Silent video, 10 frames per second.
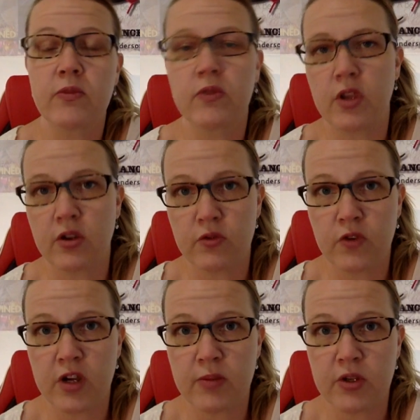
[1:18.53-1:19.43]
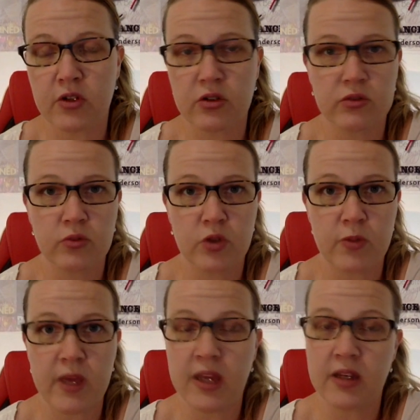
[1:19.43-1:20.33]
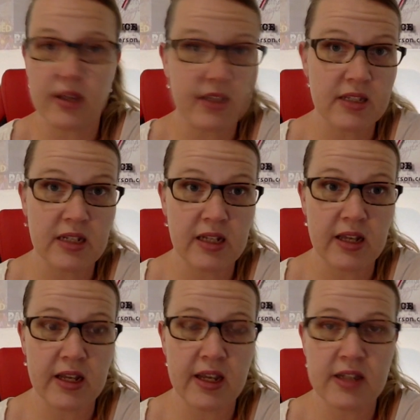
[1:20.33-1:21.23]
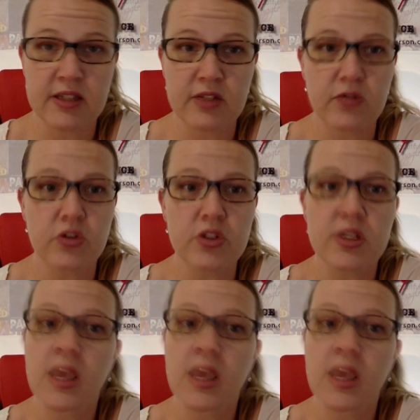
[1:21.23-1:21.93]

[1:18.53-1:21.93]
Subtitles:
you can find me on Wattpad as Lilliana Anderson, of course.